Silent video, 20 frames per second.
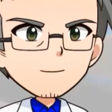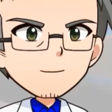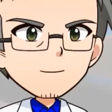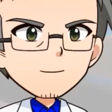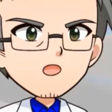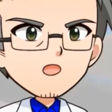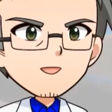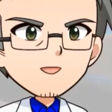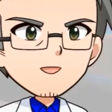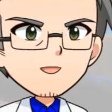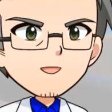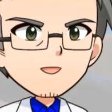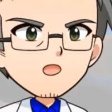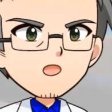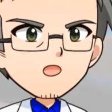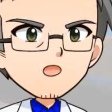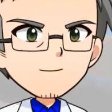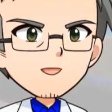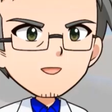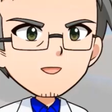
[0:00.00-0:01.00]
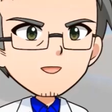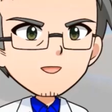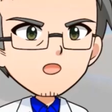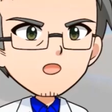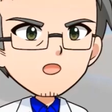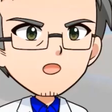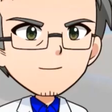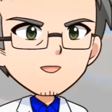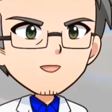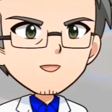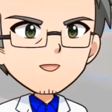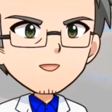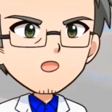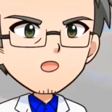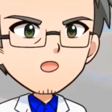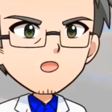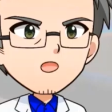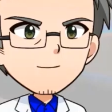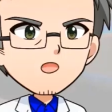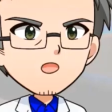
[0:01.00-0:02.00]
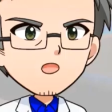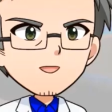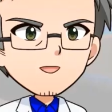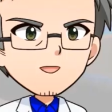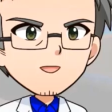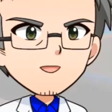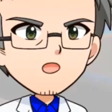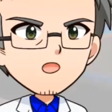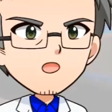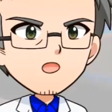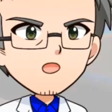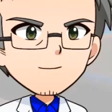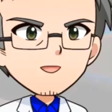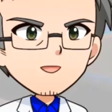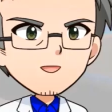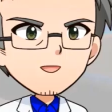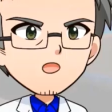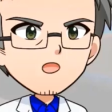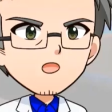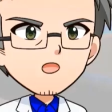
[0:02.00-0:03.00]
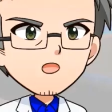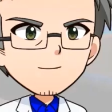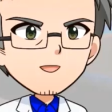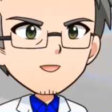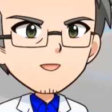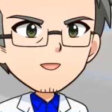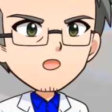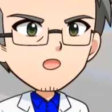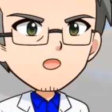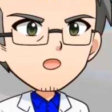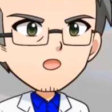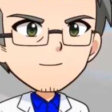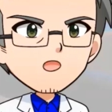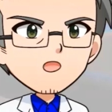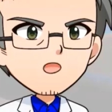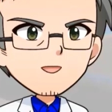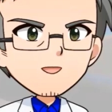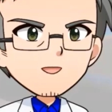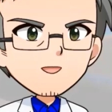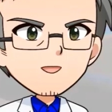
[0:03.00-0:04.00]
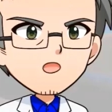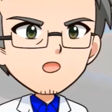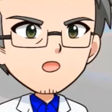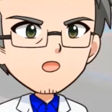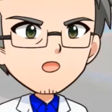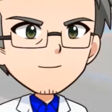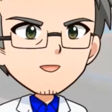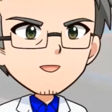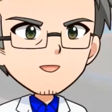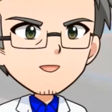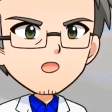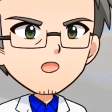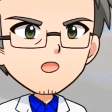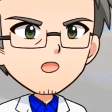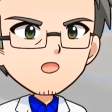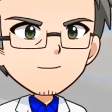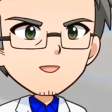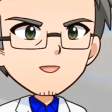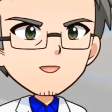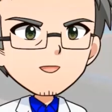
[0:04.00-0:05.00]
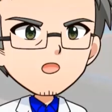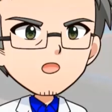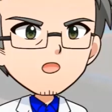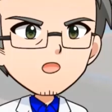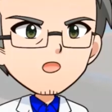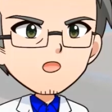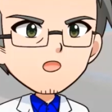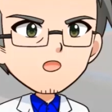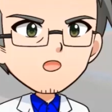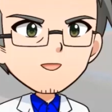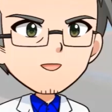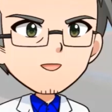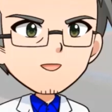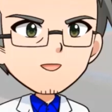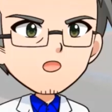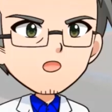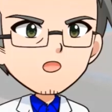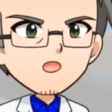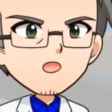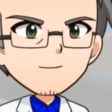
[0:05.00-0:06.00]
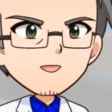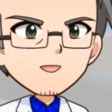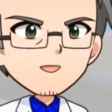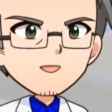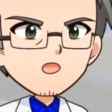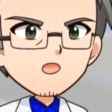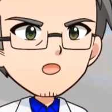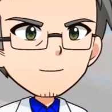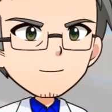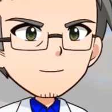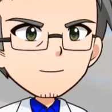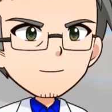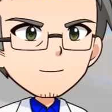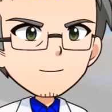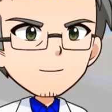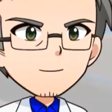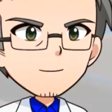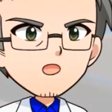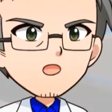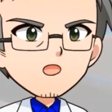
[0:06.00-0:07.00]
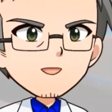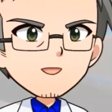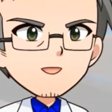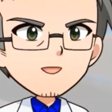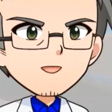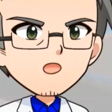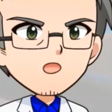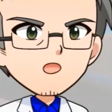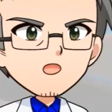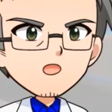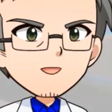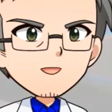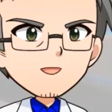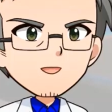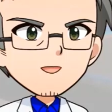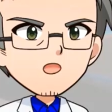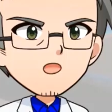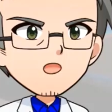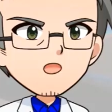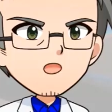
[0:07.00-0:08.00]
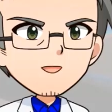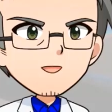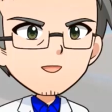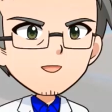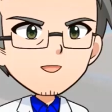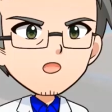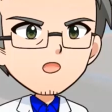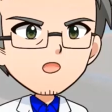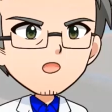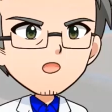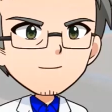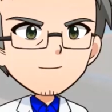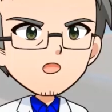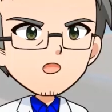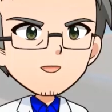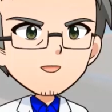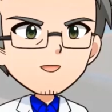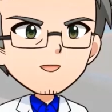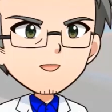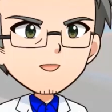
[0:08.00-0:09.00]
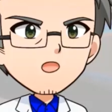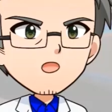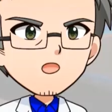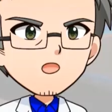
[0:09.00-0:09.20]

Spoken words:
A rocket traveling to the Moon or Mars travels at a speed of about 40,000 kilometers per hour. So it's about 6 times faster than a